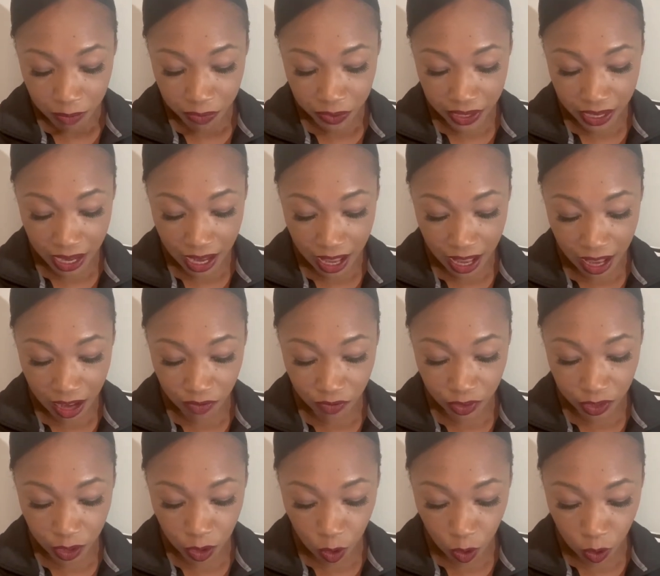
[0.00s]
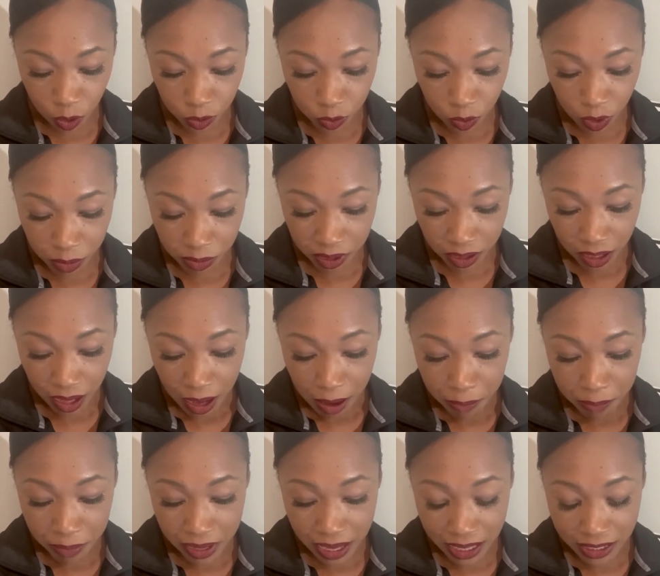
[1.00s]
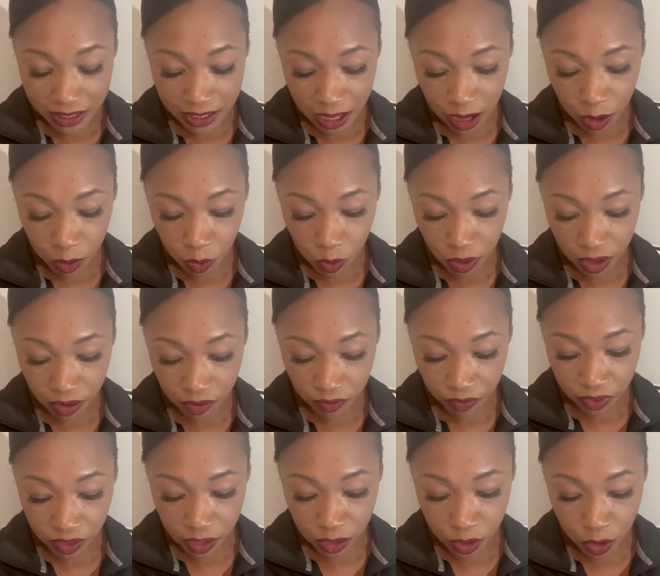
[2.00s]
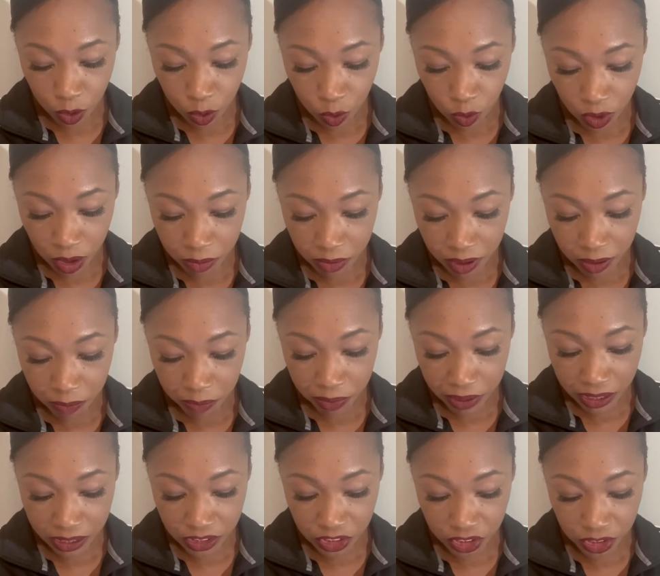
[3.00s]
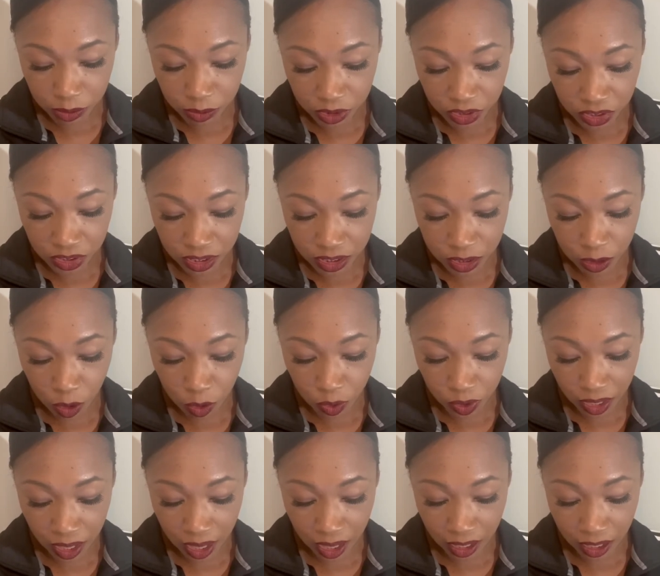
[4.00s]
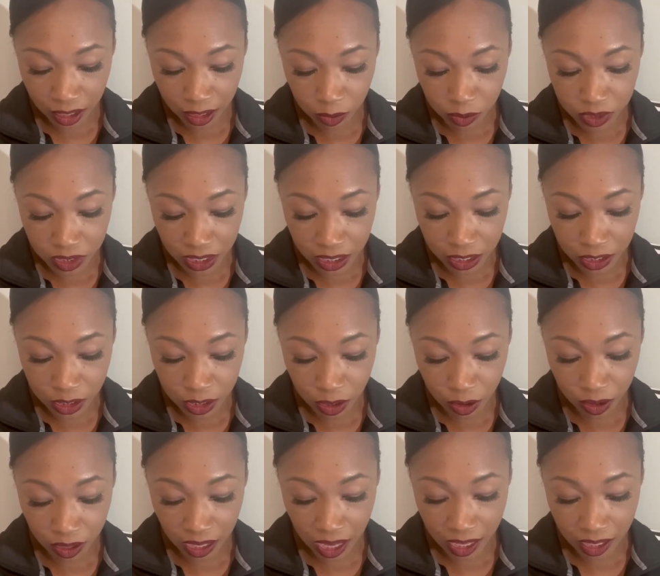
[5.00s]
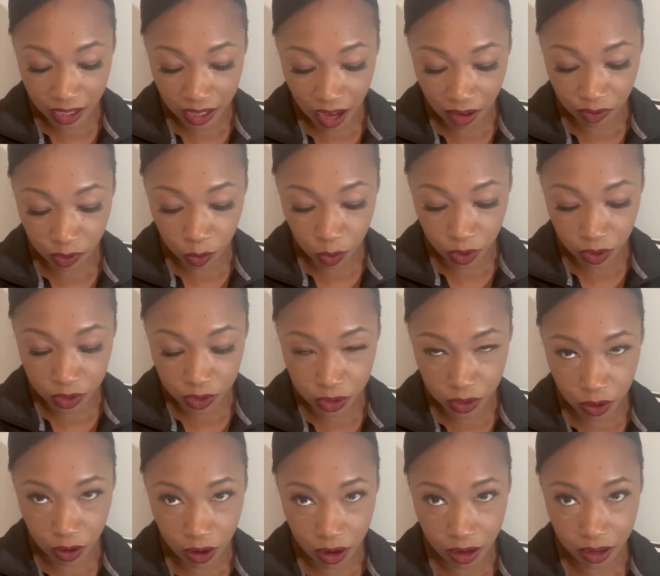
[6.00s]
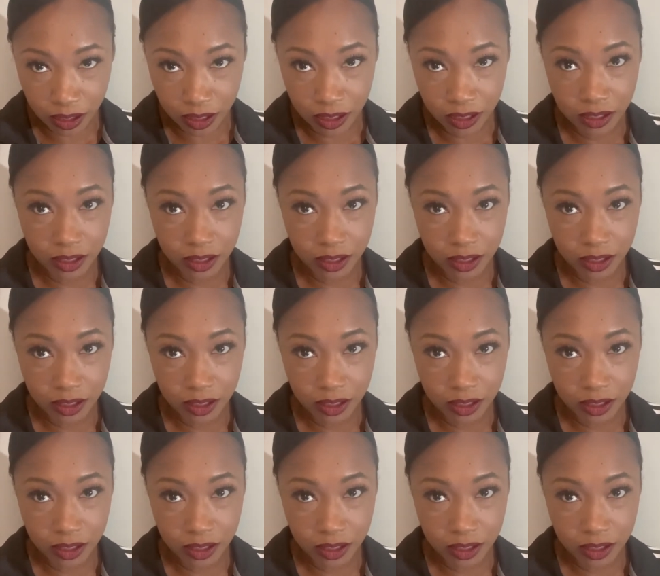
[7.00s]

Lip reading: that I had for the old woman, but I dealt with the new woman because she was just okay and it was easier and I didn't have to work so hard.